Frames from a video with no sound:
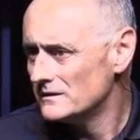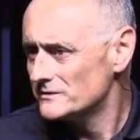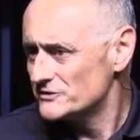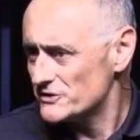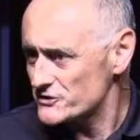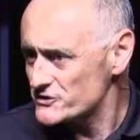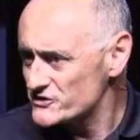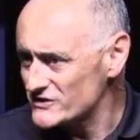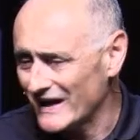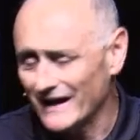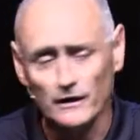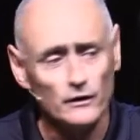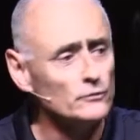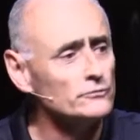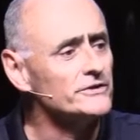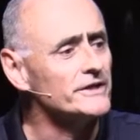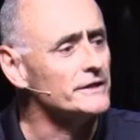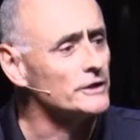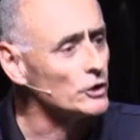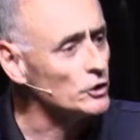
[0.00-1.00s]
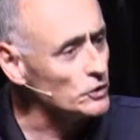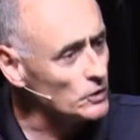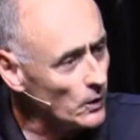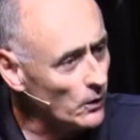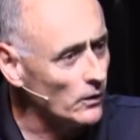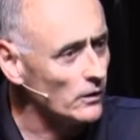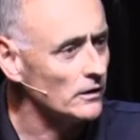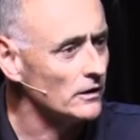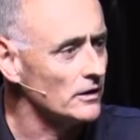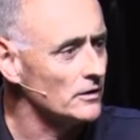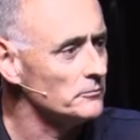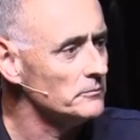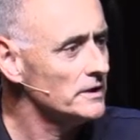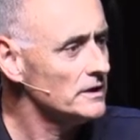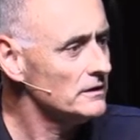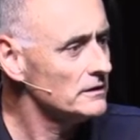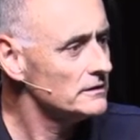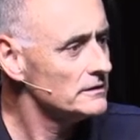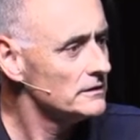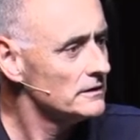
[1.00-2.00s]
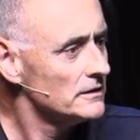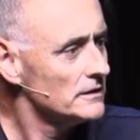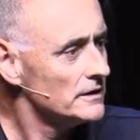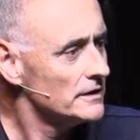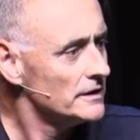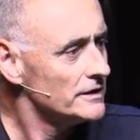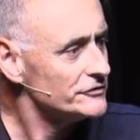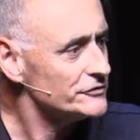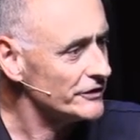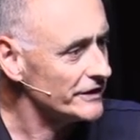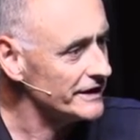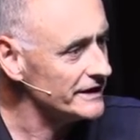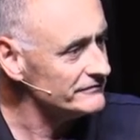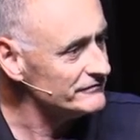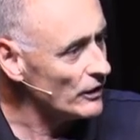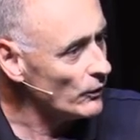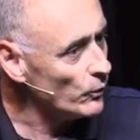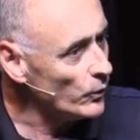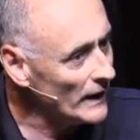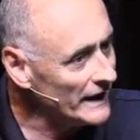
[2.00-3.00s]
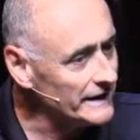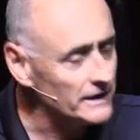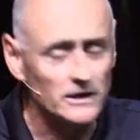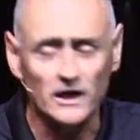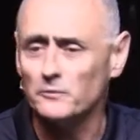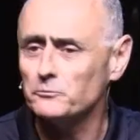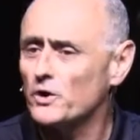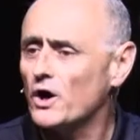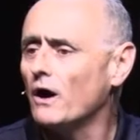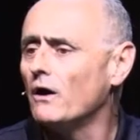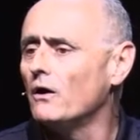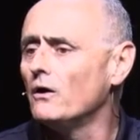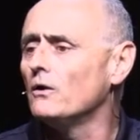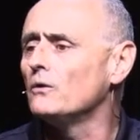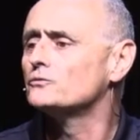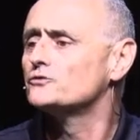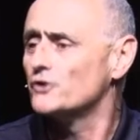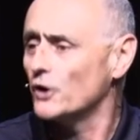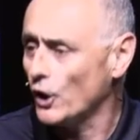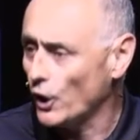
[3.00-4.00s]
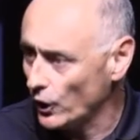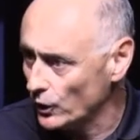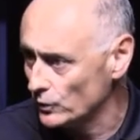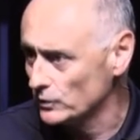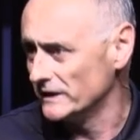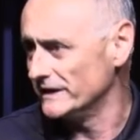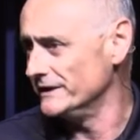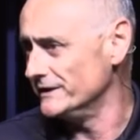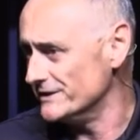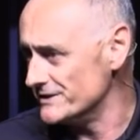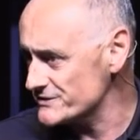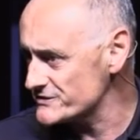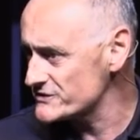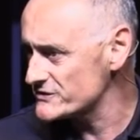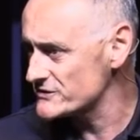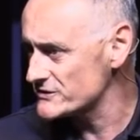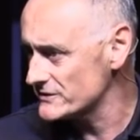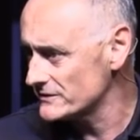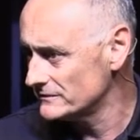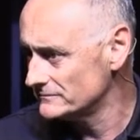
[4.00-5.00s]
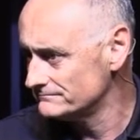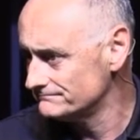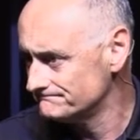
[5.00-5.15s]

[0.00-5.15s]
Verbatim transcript: to sound an alarm to give a wake up call to holiness.